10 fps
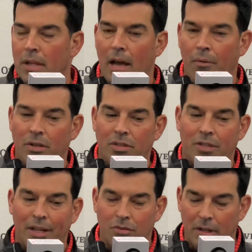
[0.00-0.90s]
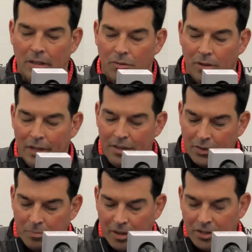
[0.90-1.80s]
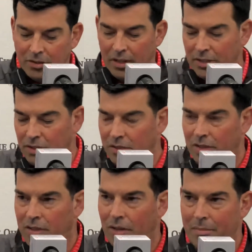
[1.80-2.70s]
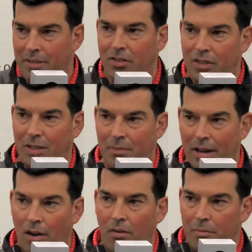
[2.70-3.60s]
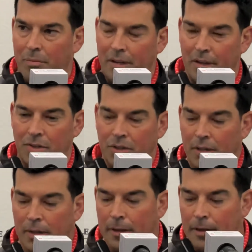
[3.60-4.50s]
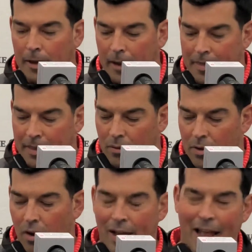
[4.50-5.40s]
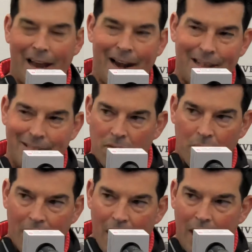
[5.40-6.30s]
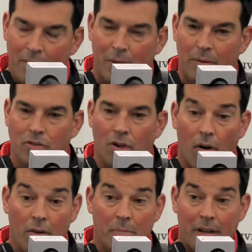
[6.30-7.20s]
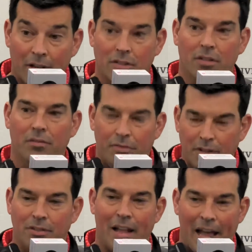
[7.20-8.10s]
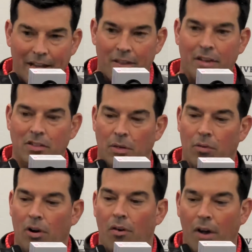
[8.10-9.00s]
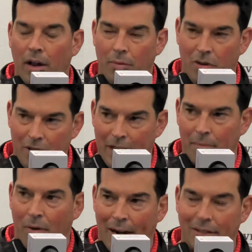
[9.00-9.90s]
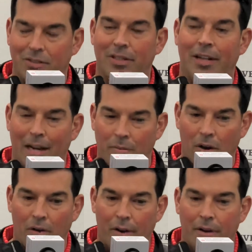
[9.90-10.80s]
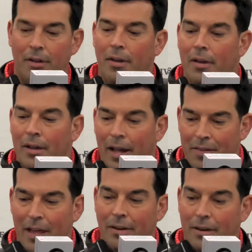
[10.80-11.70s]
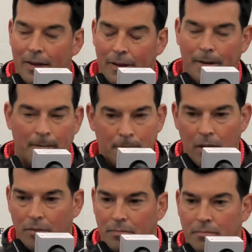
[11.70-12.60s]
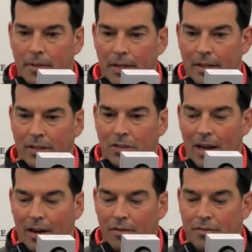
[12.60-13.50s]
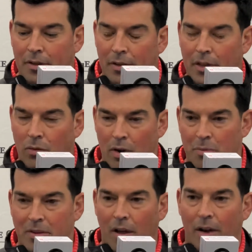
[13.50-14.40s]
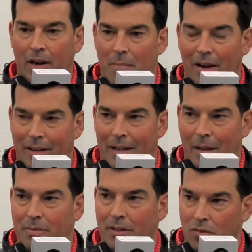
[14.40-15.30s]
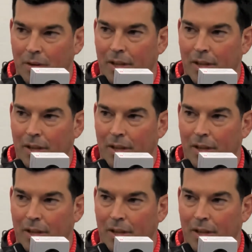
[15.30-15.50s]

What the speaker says: Yeah, I wouldn't say it's relief as much as it is just excitement to see him get going, because I think we all kind of had an idea what we had, but it was hard because of these nagging things that were going on. We couldn't get him practicing, get him going. And then, you know, it's kind of the way we've been talking about it leading up to this